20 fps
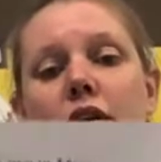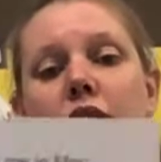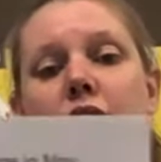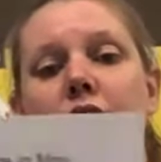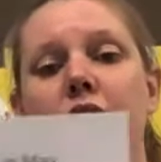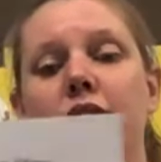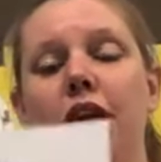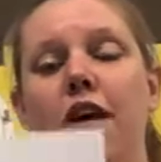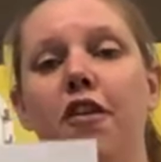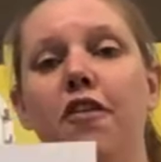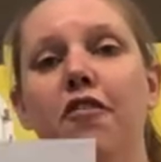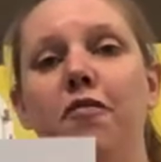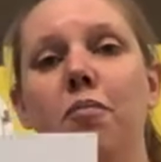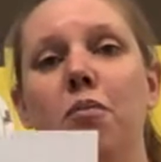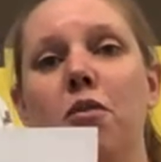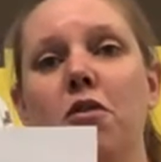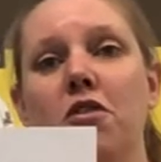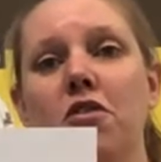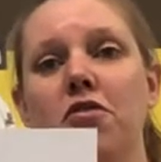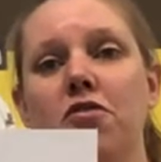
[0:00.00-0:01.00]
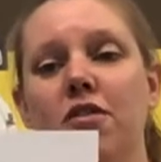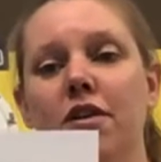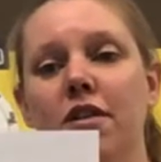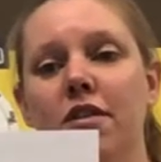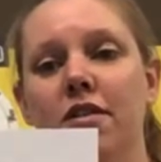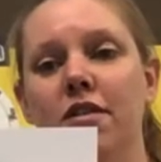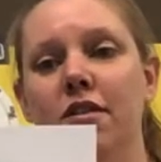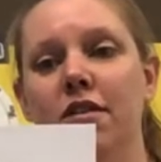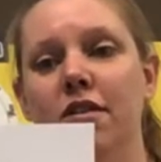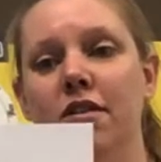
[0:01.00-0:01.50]

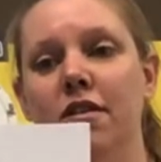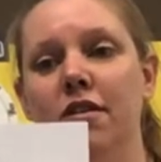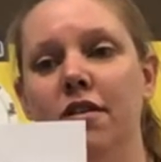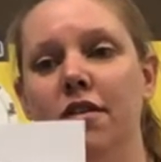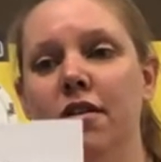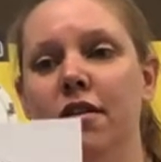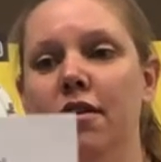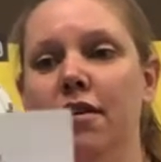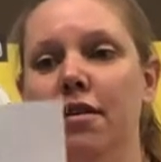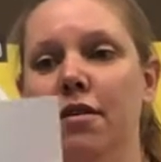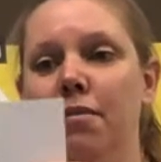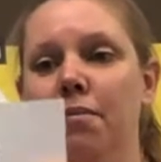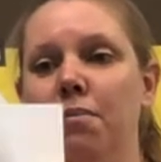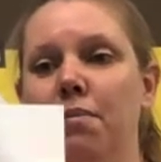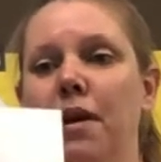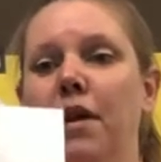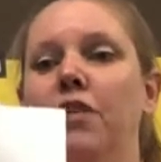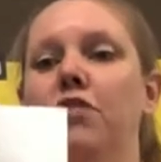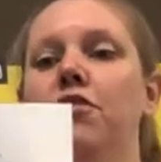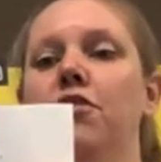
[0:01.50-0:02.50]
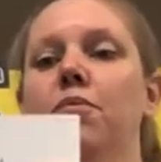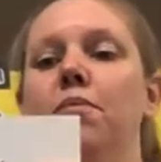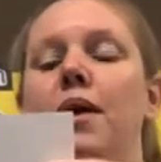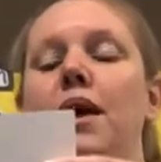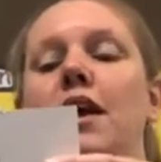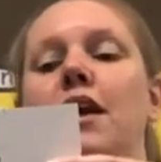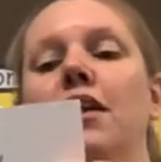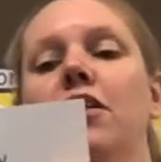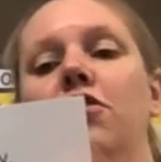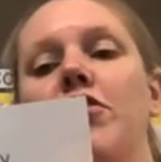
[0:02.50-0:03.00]
self-portrait picture
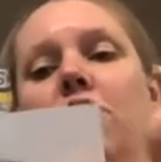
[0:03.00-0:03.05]
page.